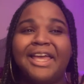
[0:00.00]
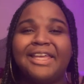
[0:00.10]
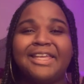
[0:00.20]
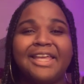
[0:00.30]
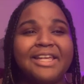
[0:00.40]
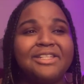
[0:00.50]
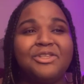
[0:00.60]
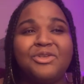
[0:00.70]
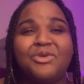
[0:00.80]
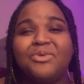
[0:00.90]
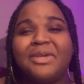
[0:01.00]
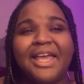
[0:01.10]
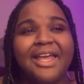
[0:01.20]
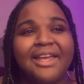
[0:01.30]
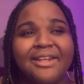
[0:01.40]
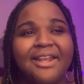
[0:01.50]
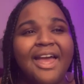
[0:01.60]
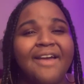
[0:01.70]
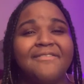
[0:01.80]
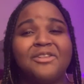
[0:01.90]
Yes, you can
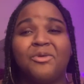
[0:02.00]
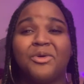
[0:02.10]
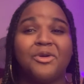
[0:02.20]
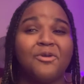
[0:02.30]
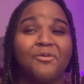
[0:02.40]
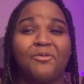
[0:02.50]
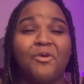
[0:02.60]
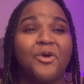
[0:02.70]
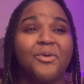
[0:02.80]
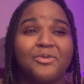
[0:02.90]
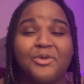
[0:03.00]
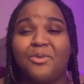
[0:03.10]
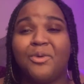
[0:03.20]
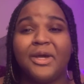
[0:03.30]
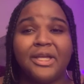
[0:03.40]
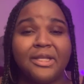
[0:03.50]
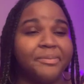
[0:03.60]
have someone conform to what